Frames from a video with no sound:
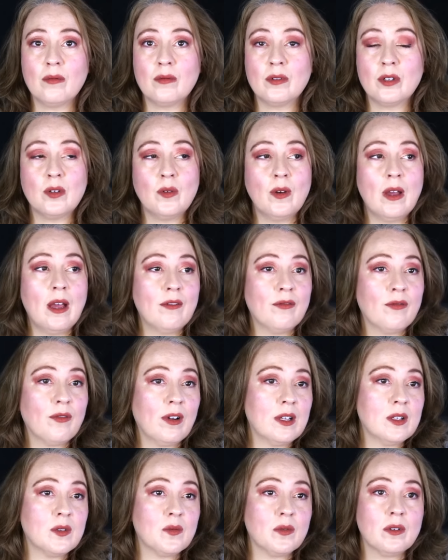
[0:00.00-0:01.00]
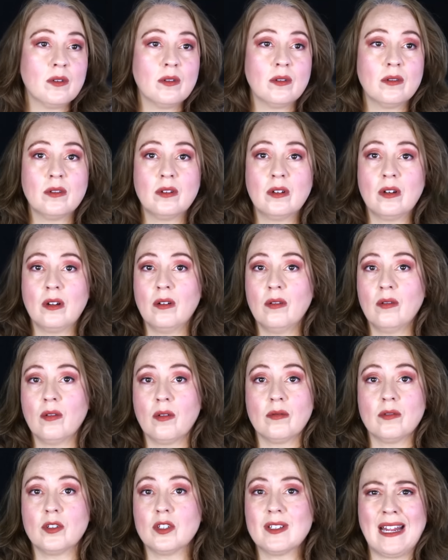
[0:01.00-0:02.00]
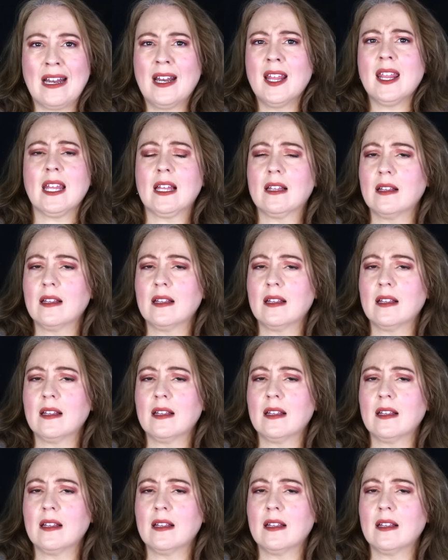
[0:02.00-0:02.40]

Do you have friends where, you know, or just anything,